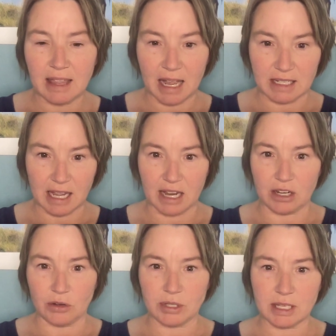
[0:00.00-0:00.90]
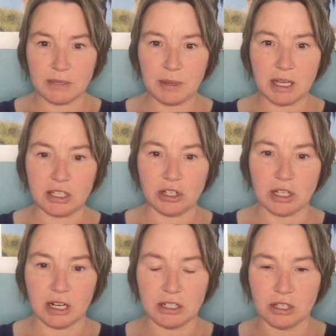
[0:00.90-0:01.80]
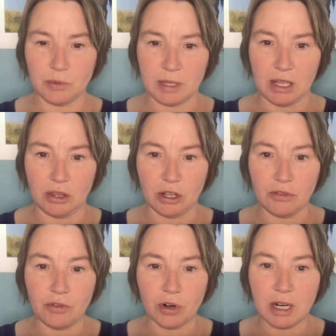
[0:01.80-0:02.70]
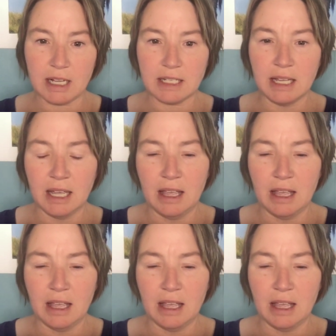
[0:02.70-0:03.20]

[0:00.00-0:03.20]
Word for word: that diagnosis because your doctors, when they look for it,